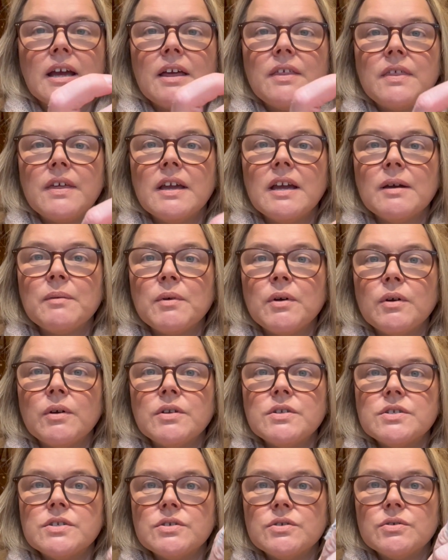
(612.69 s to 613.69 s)
I think I'm
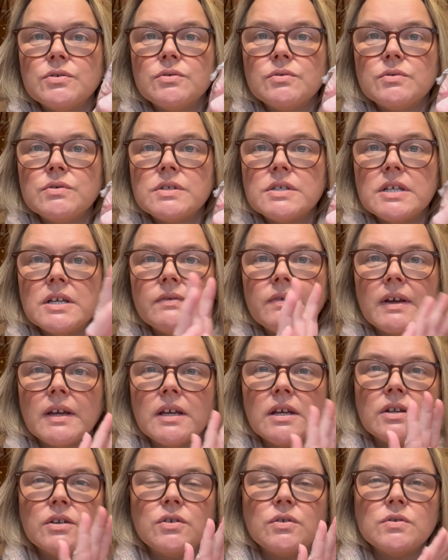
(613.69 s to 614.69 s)
going to see if I
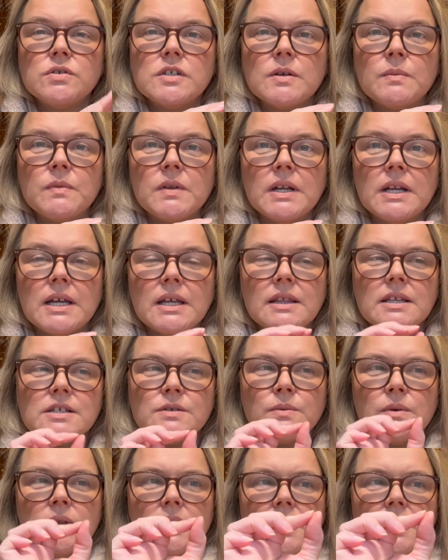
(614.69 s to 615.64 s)
can do something like this with